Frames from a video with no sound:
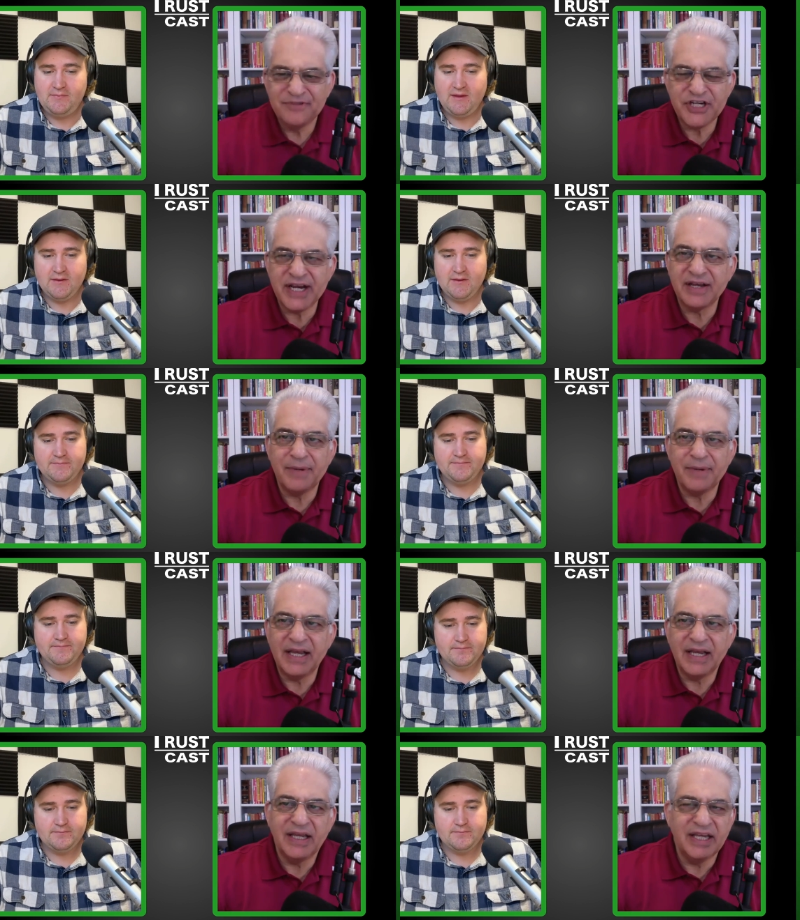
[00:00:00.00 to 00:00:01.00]
Speaker 1: Jacob, I,
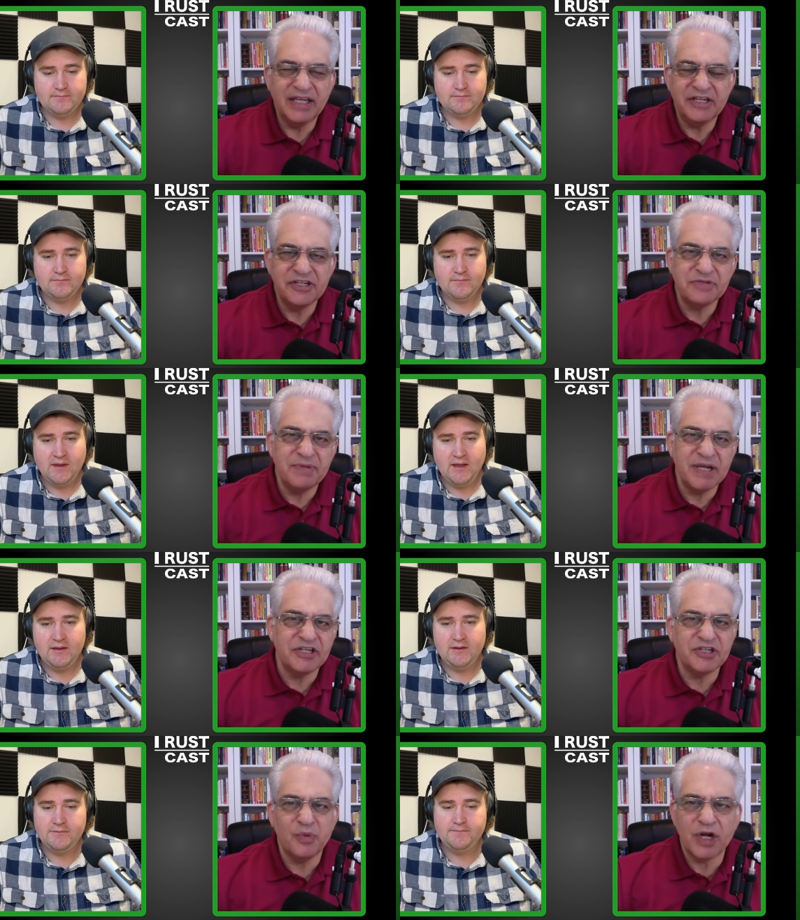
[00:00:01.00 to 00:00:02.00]
you just make
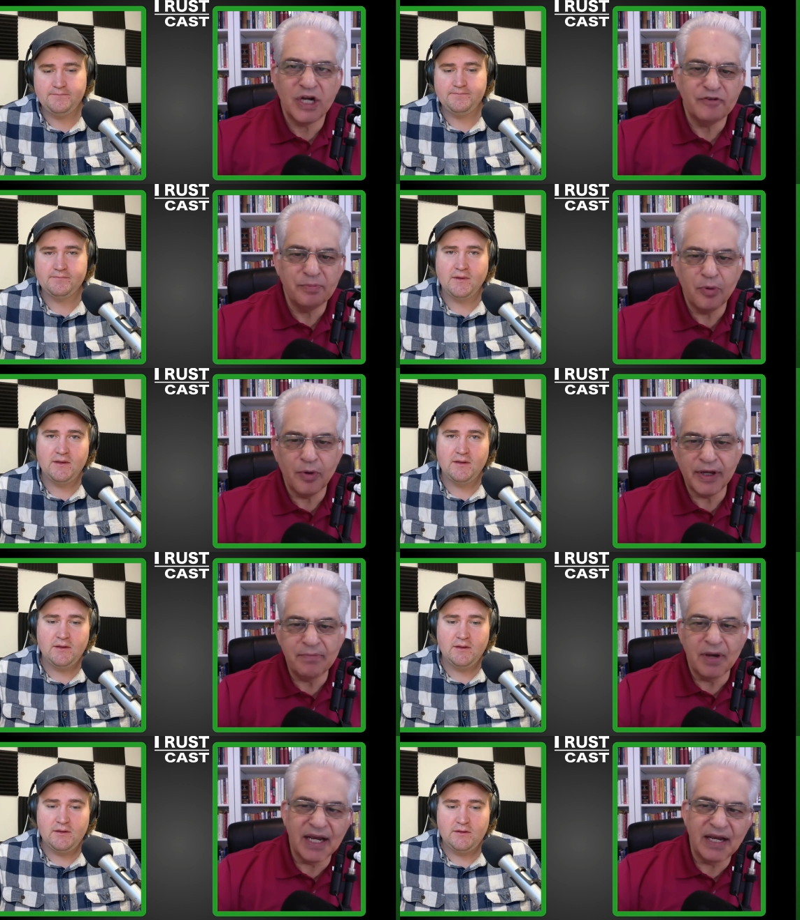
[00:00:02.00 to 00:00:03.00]
such a wonderful point.
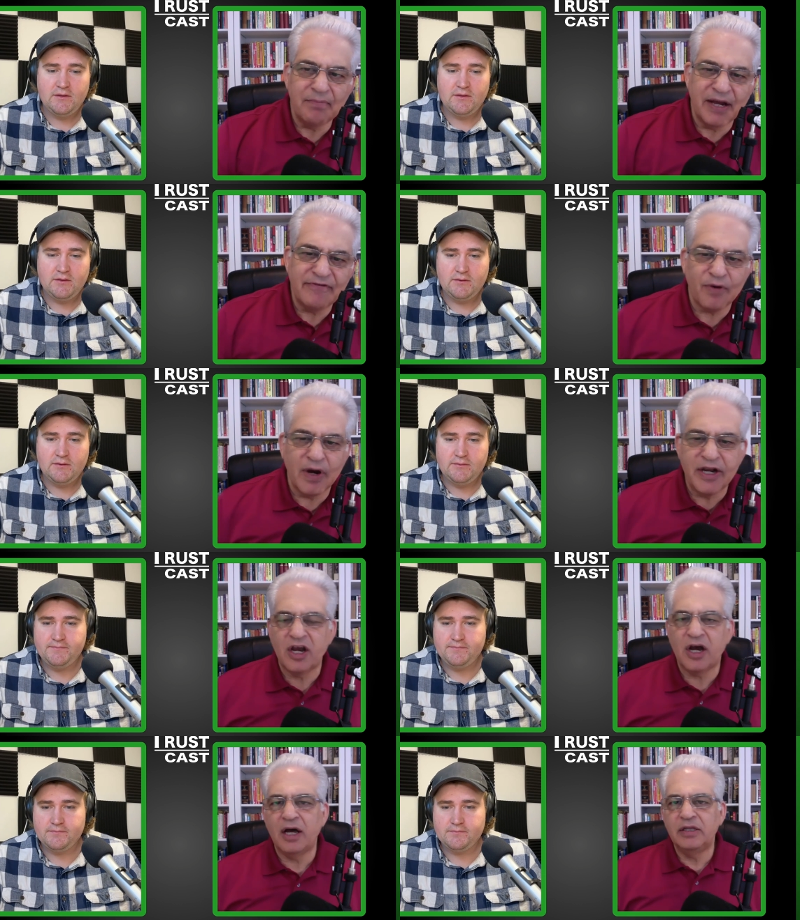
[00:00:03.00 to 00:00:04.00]
My, my friend and
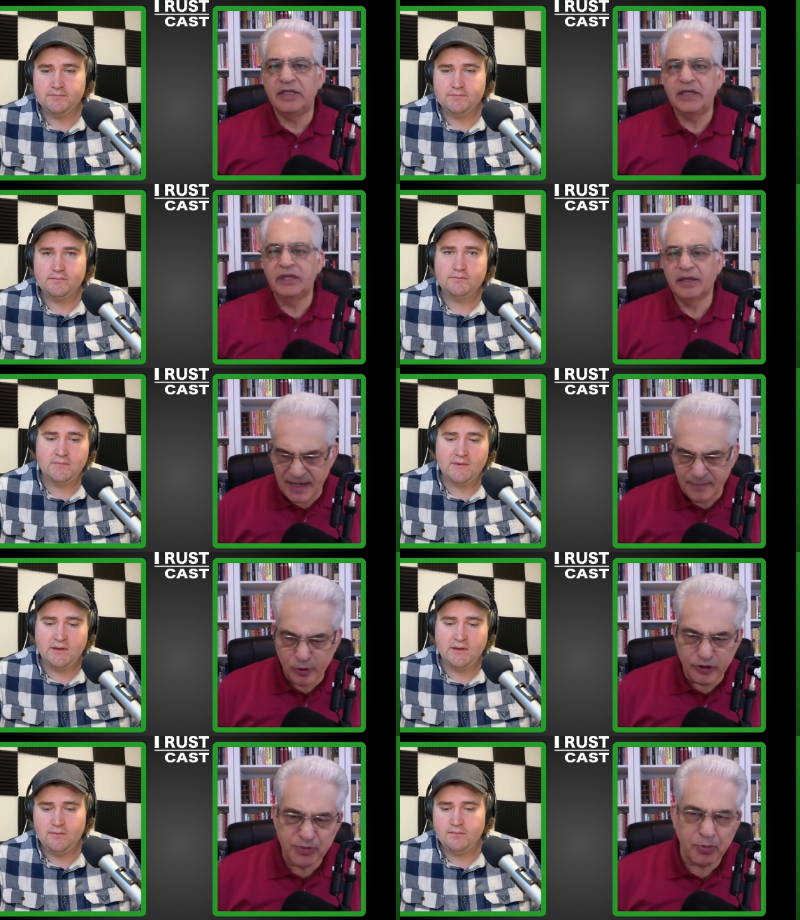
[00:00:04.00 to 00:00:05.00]
colleague,
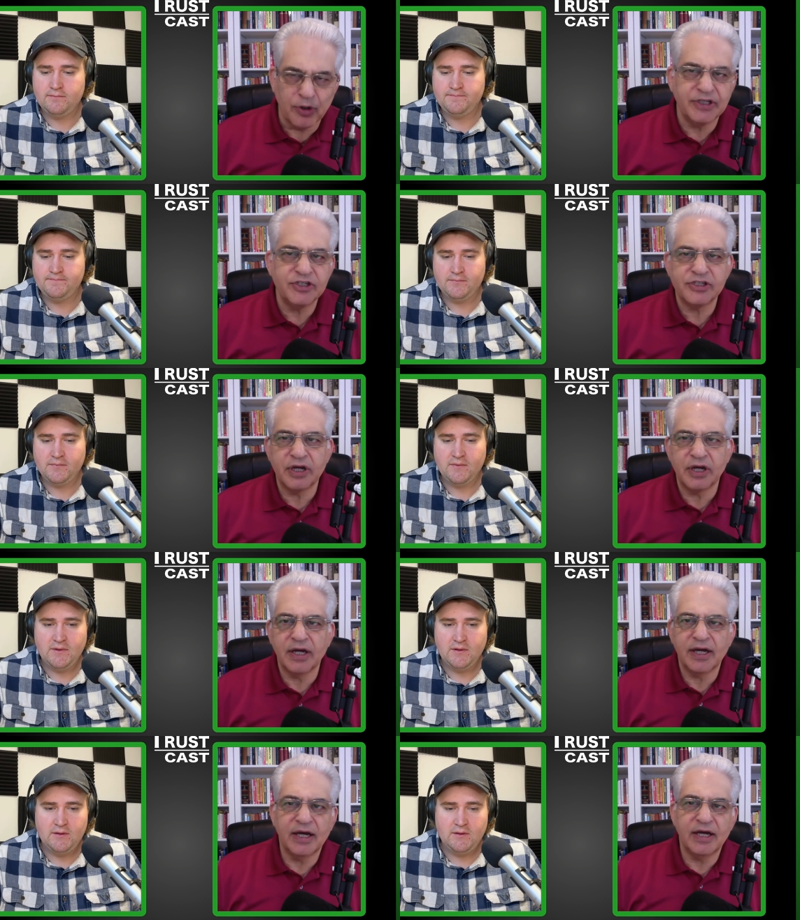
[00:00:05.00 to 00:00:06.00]
April Sprintz,
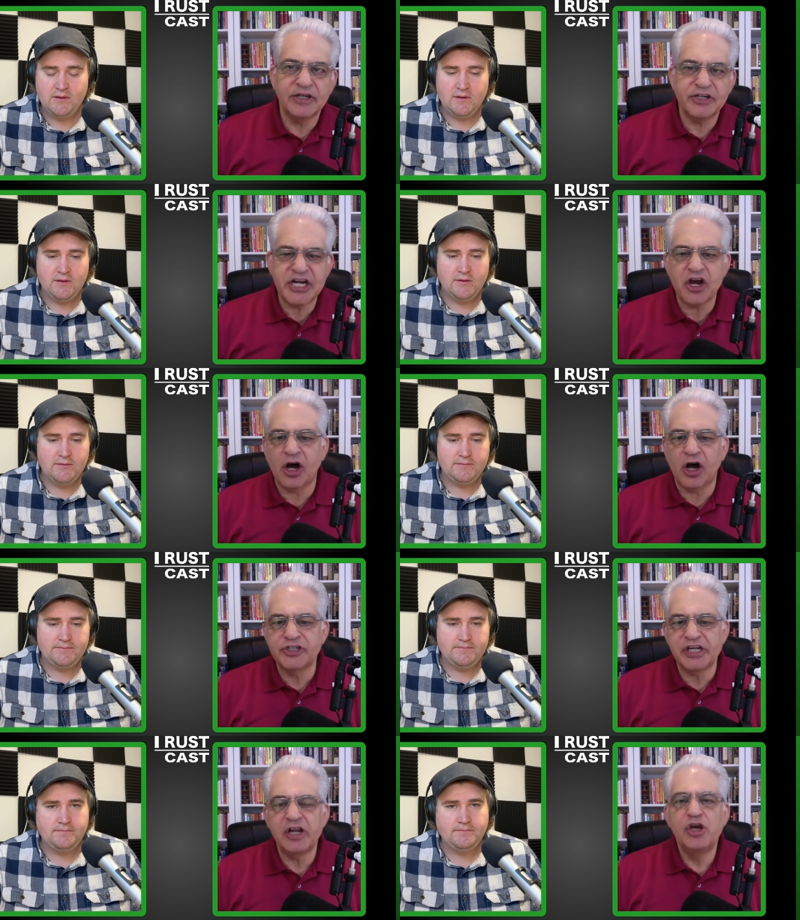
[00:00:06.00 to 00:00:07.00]
uh, she calls
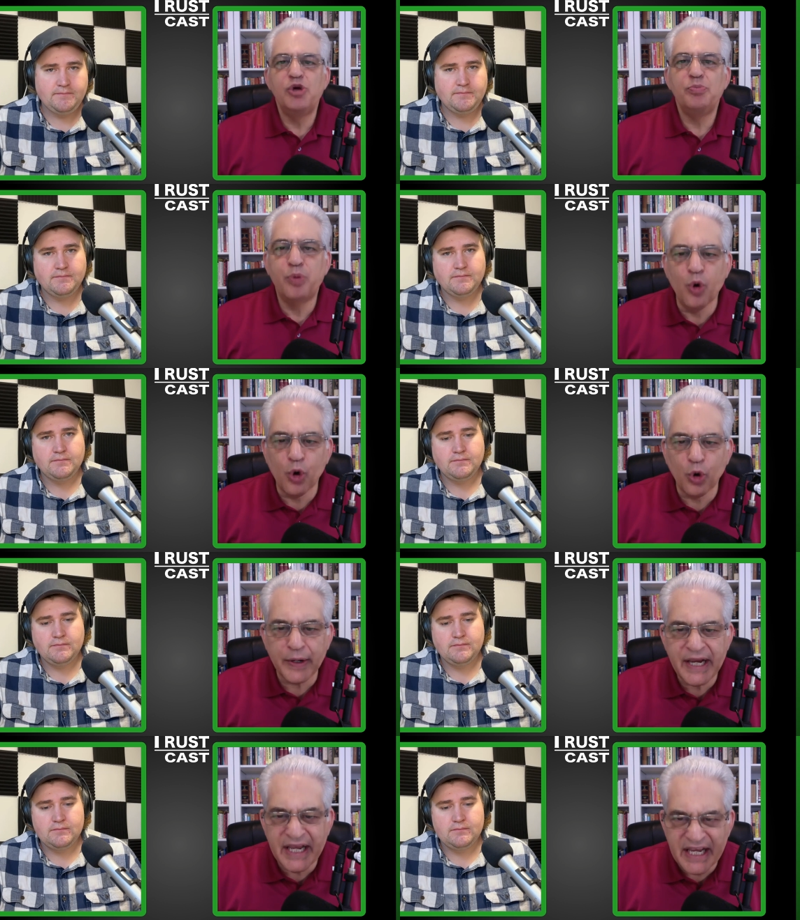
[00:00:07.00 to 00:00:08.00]
it
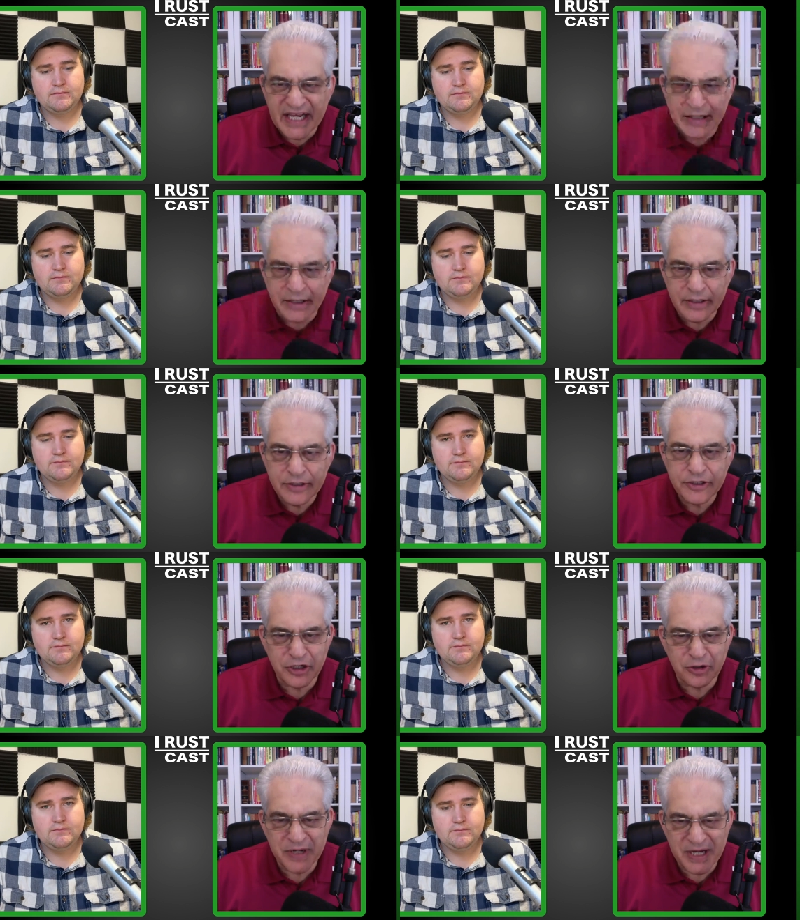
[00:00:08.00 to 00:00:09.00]
pouring in to
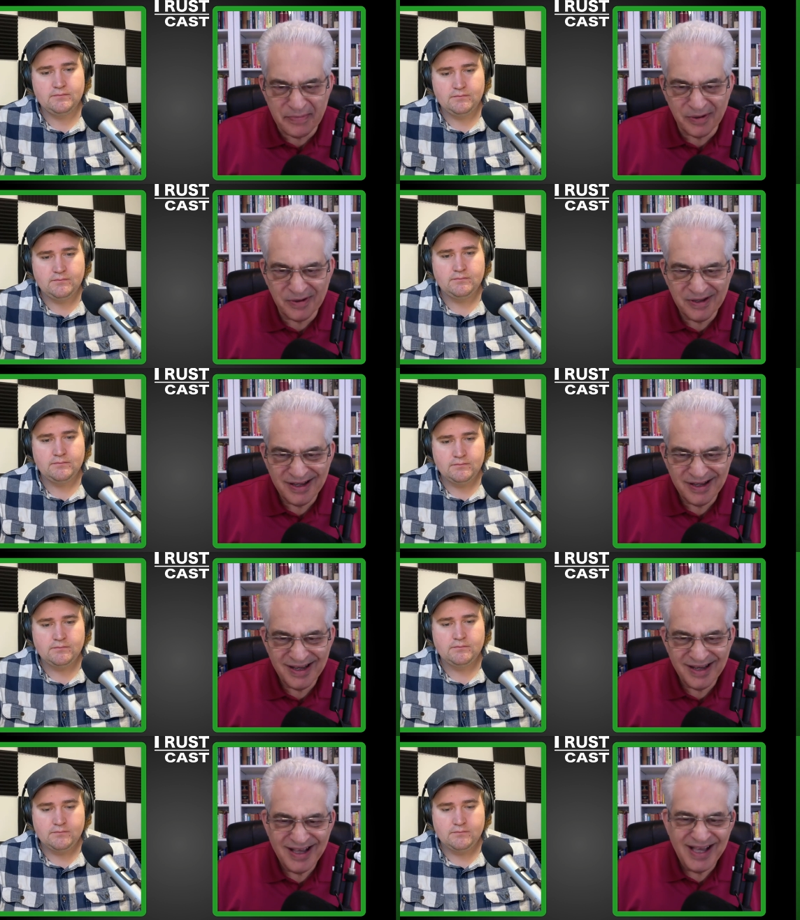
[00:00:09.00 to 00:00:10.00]
your people.
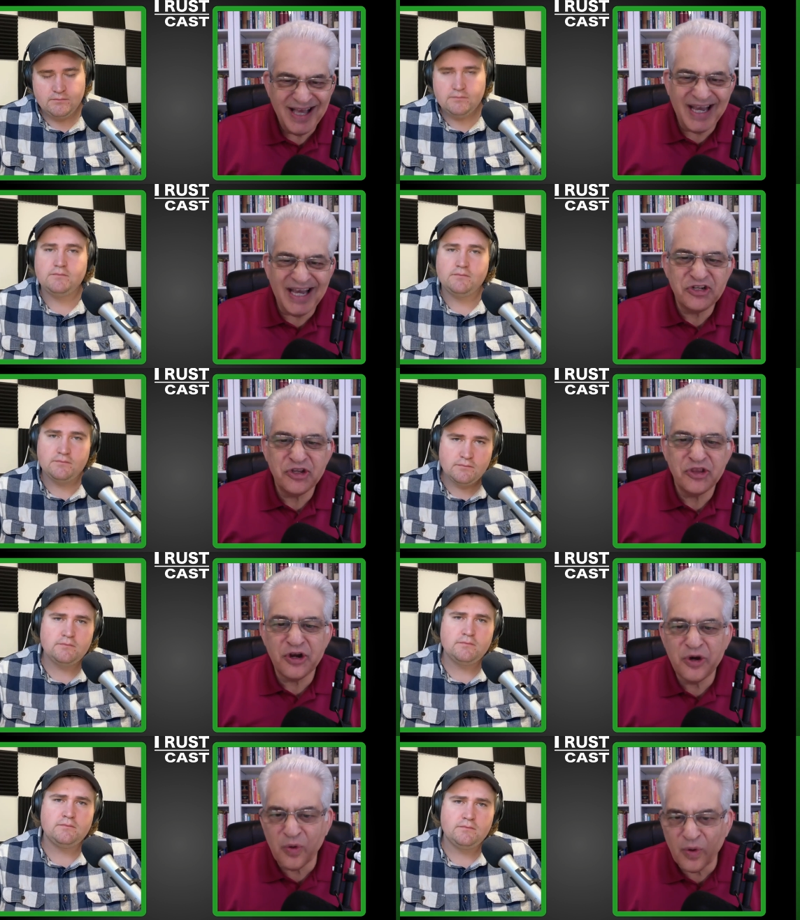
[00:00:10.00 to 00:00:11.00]
And to the
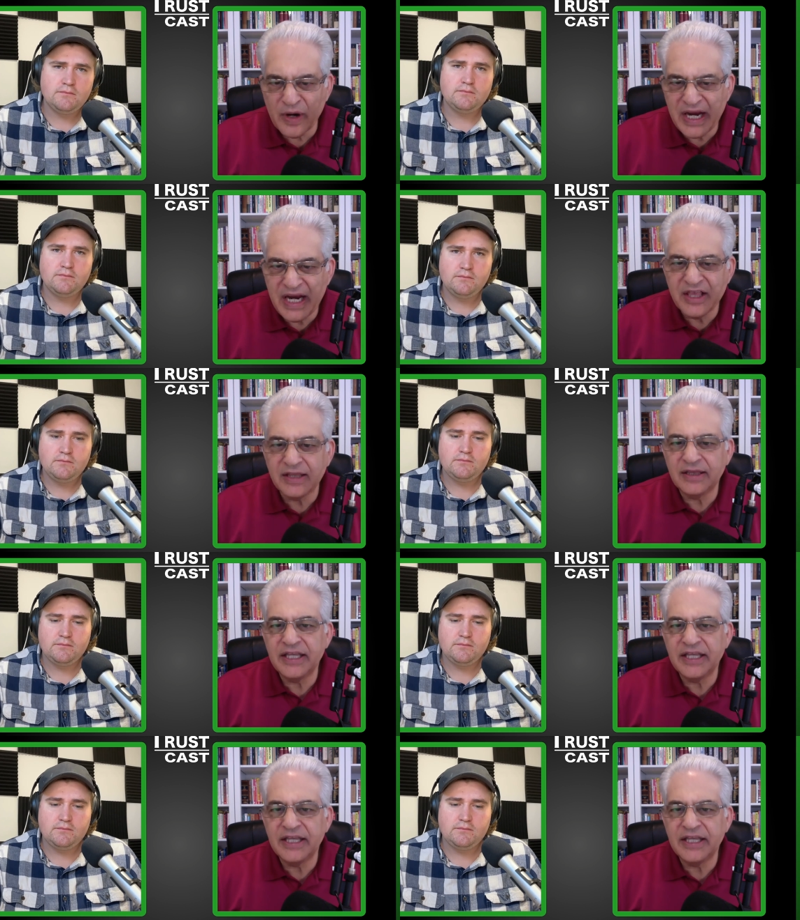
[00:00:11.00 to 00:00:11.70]
degree that